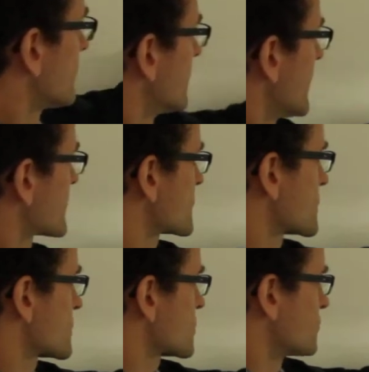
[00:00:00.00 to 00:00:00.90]

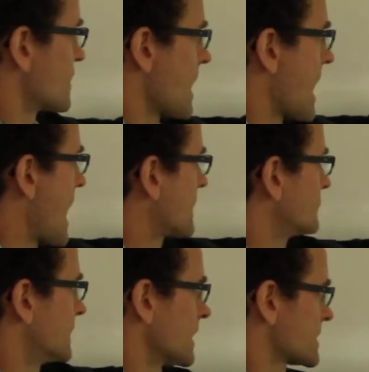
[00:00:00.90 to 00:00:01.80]
Yeah,
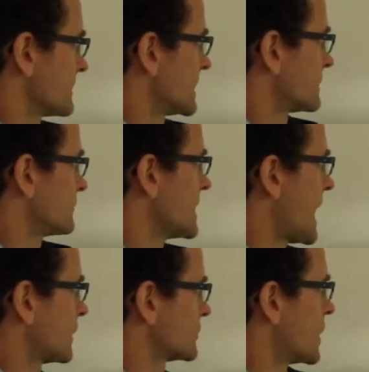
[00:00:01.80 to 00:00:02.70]
it doesn't matter. We
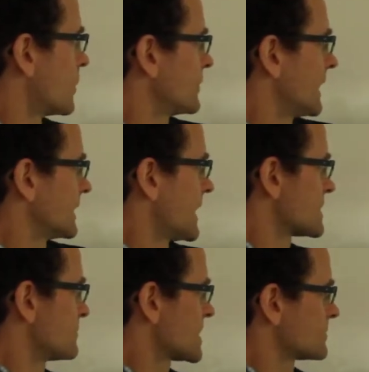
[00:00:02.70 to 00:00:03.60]
are not going to
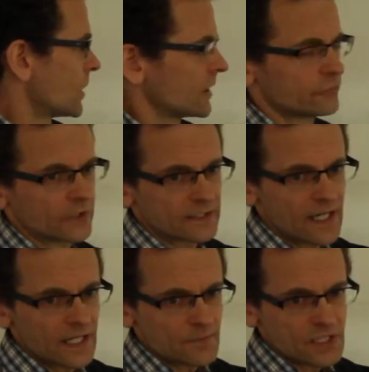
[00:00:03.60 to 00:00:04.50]
analyze a business model for that
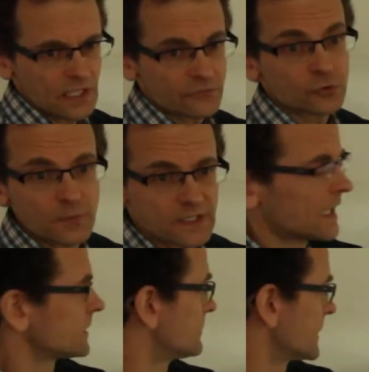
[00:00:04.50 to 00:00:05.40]
guy himself. Could be
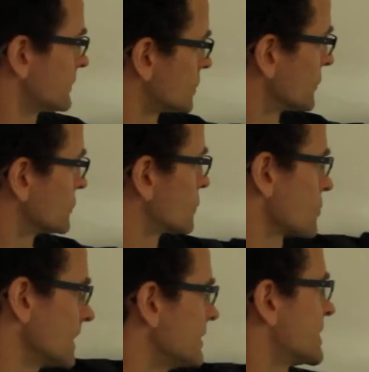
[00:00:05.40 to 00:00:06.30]
done, but we don't do it
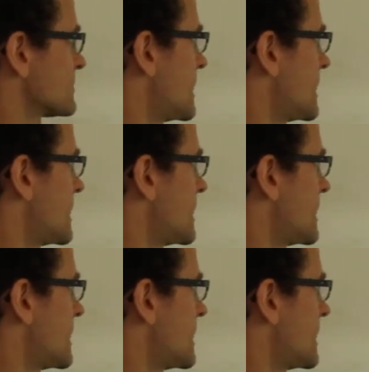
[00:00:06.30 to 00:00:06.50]
or leave it as